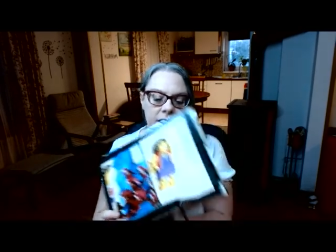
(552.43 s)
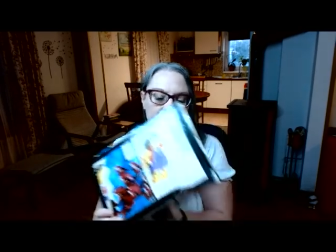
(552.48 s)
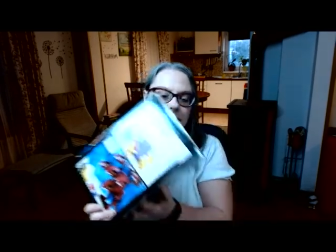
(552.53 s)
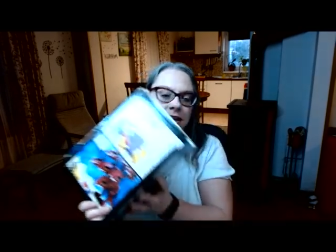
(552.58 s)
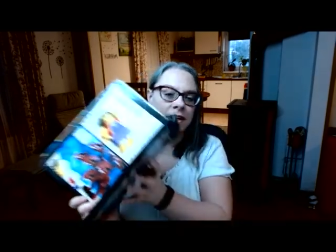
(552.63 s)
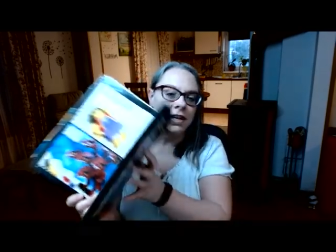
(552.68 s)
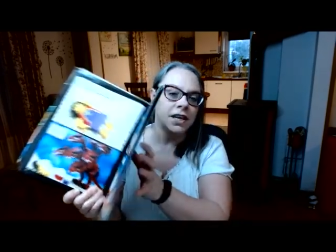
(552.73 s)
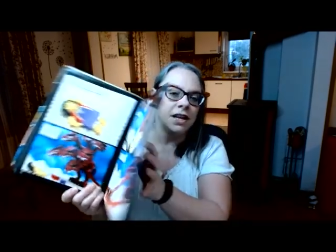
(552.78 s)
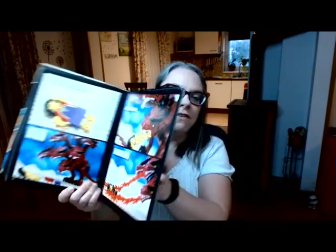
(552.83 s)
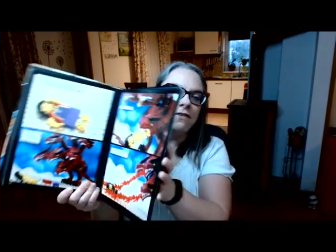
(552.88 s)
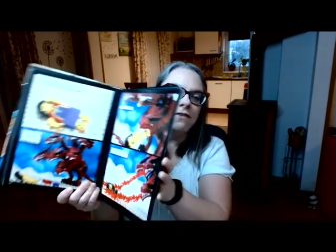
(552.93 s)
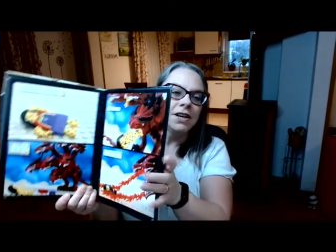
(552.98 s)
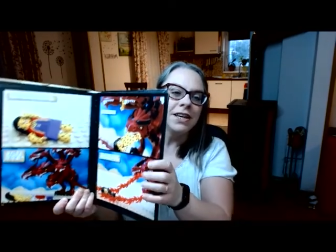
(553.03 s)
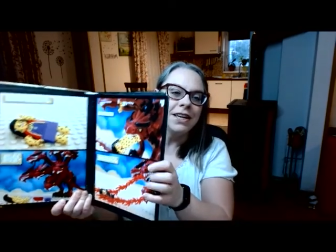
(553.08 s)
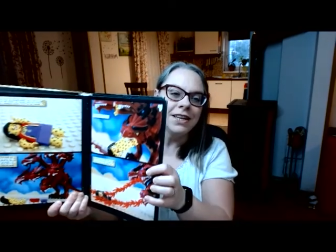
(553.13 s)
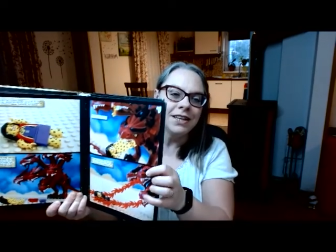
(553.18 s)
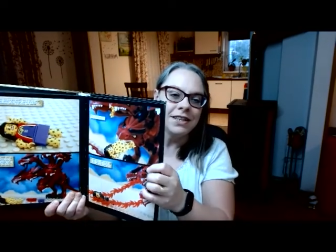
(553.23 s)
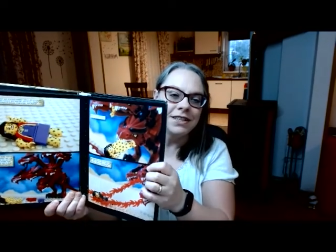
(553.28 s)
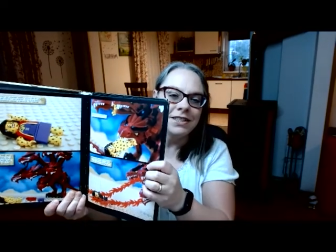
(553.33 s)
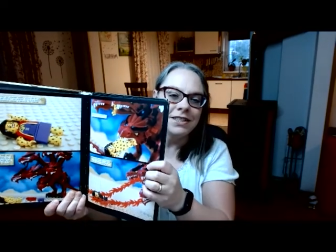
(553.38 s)
it even
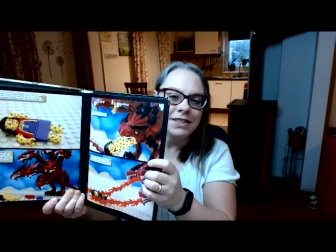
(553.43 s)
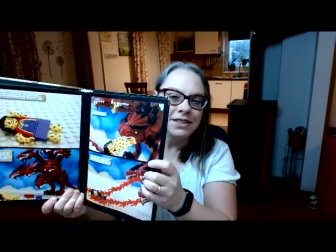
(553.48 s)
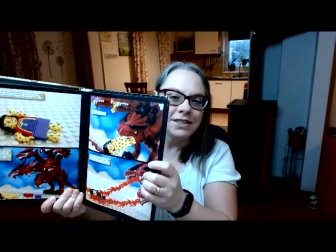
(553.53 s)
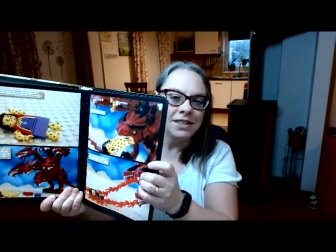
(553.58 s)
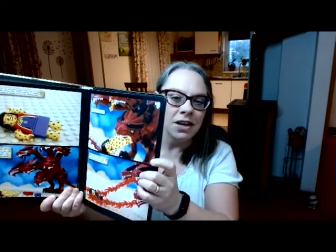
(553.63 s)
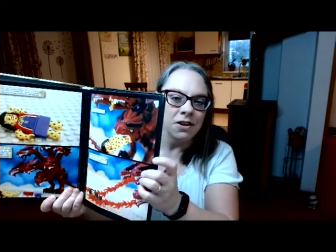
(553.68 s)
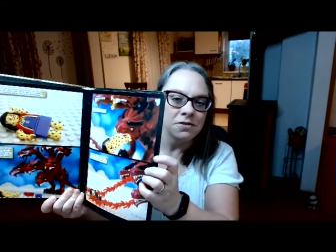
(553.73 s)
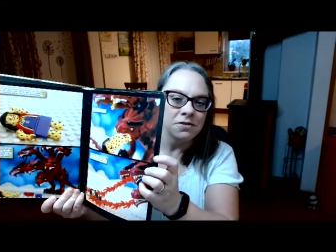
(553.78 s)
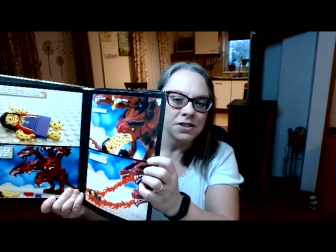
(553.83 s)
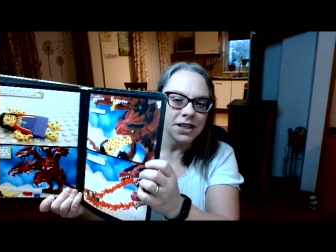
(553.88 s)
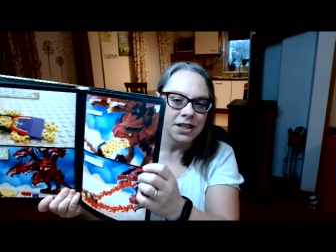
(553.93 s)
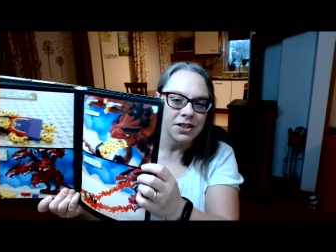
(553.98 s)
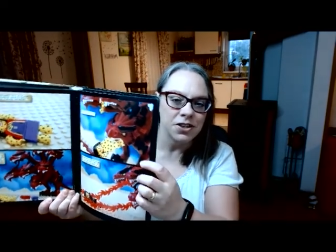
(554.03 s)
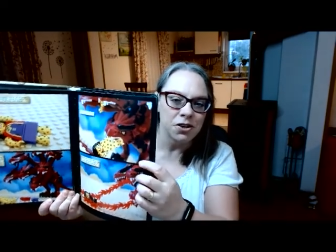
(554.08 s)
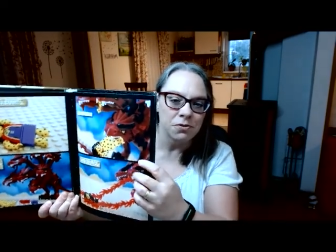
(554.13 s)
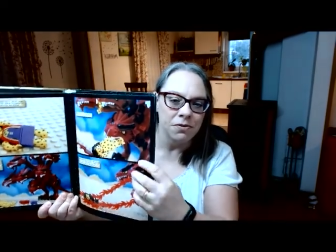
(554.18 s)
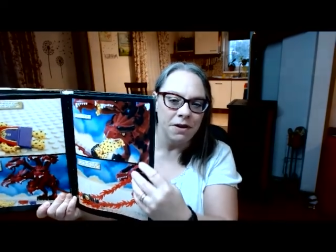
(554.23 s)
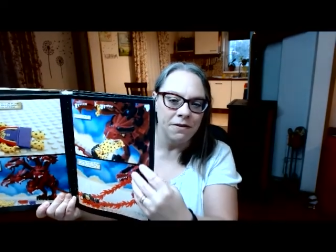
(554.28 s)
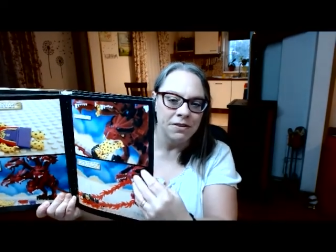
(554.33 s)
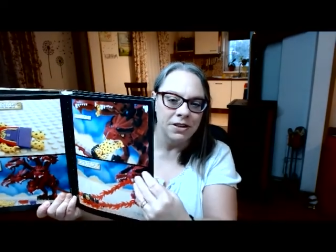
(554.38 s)
get delves
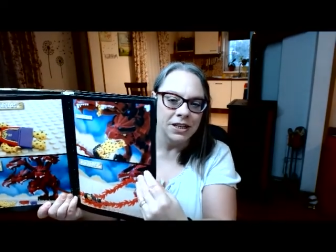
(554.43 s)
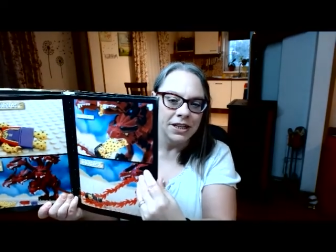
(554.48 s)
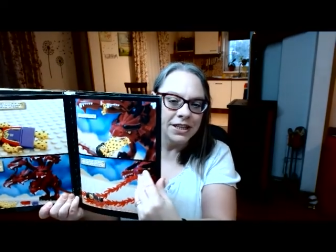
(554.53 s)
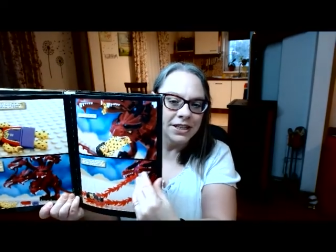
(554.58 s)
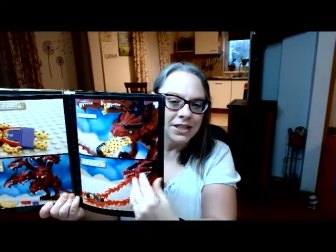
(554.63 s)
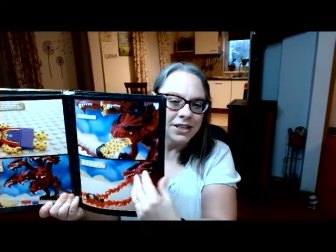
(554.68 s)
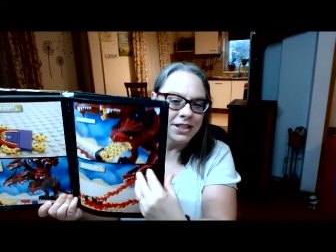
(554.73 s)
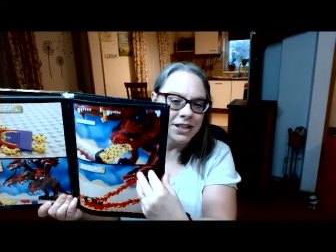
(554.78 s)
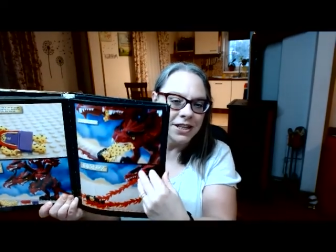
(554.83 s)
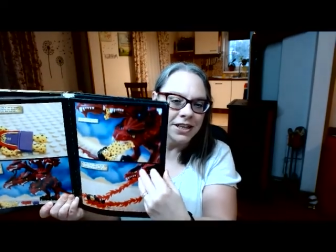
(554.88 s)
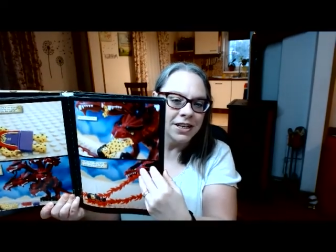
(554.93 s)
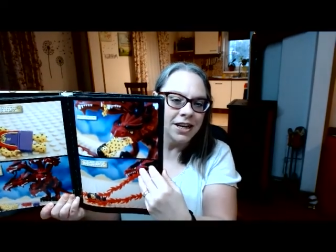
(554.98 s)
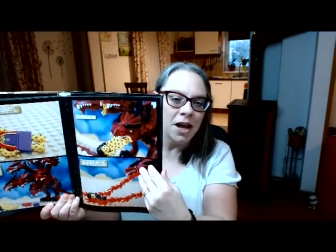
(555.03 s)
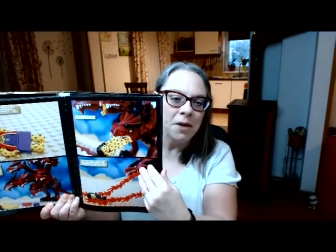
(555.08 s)
into Revelation.